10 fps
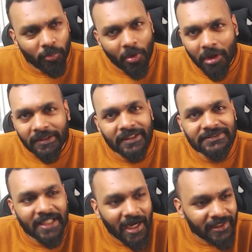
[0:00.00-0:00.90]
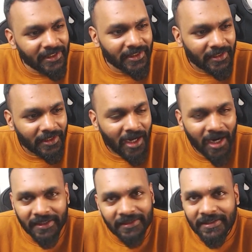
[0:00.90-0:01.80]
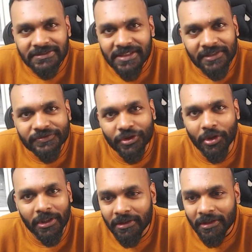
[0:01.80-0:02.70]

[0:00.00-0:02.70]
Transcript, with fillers: What is honey? Honey doesn't have sugar.